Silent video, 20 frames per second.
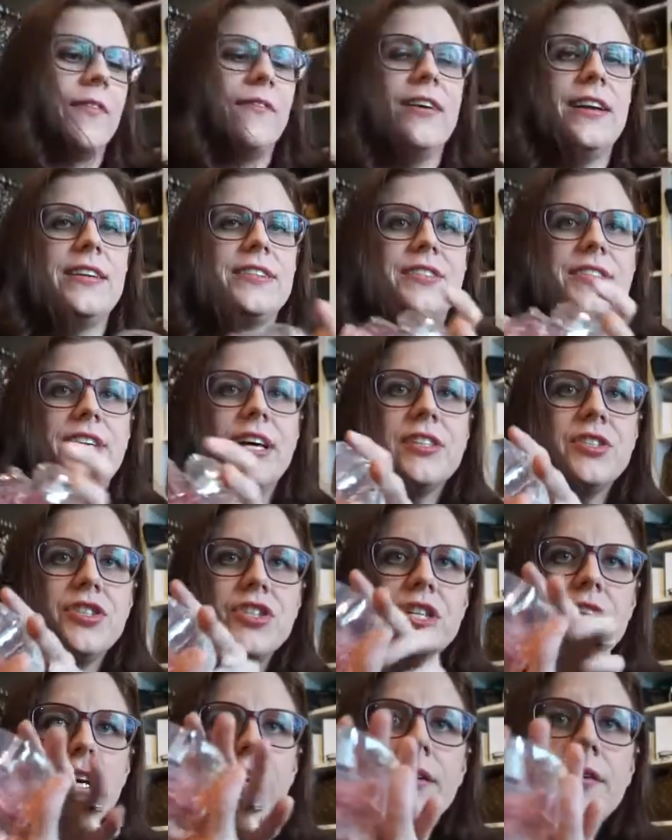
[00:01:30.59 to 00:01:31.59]

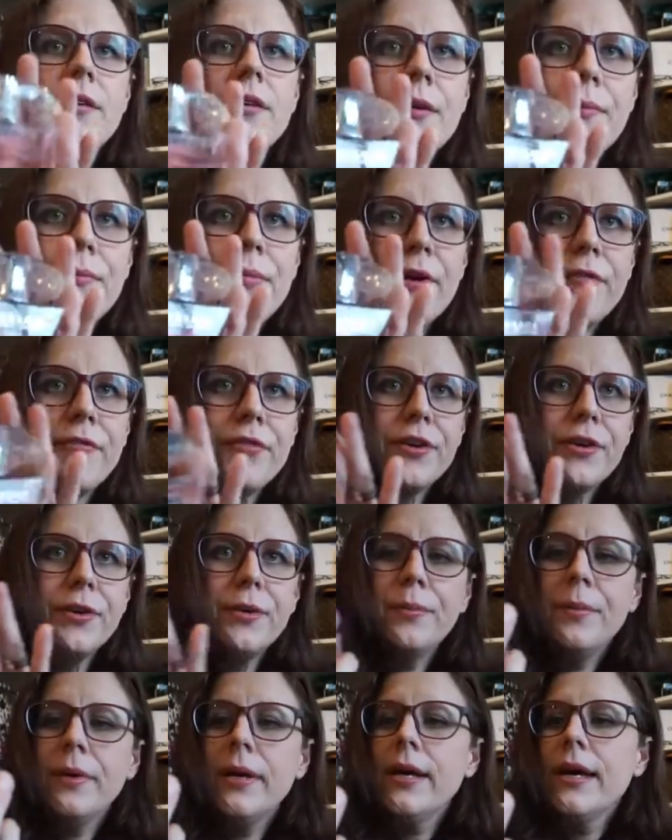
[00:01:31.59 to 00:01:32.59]
Versace
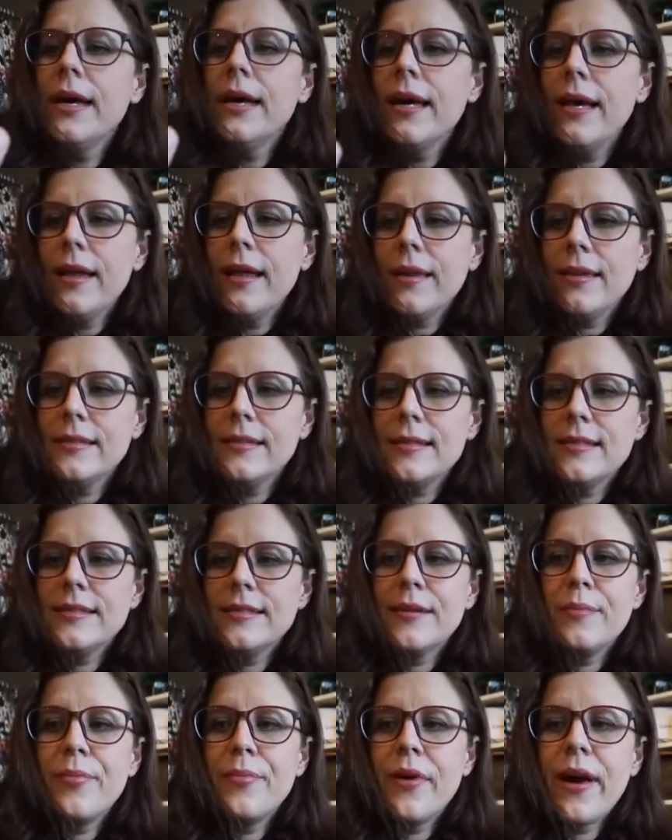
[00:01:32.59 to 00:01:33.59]
perfume. This
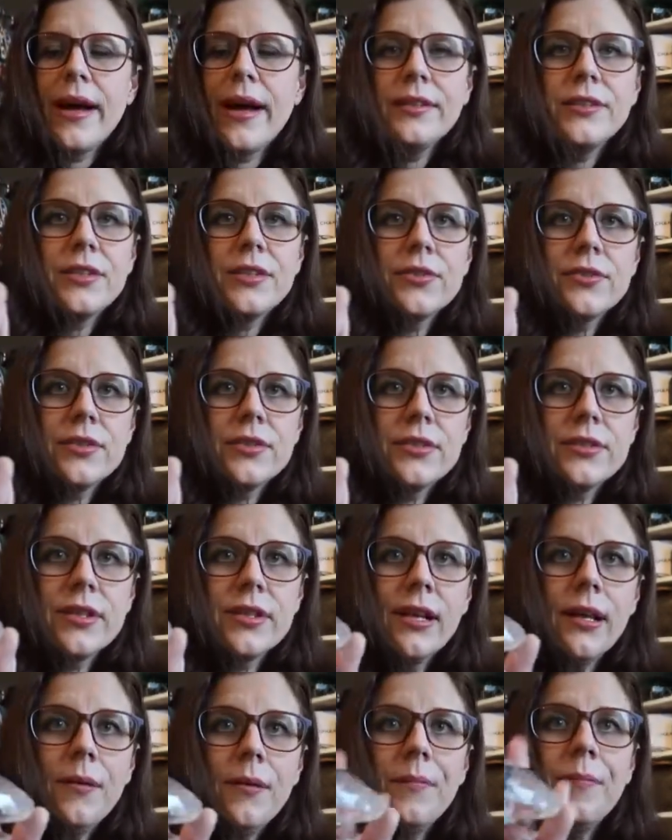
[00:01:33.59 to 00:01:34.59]
is the Bright
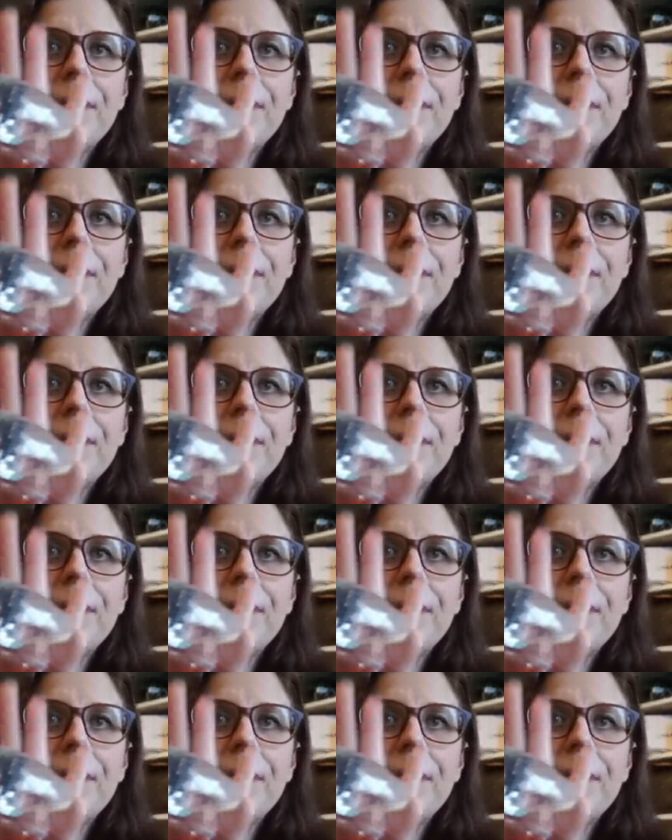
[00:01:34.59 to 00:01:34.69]
Crystal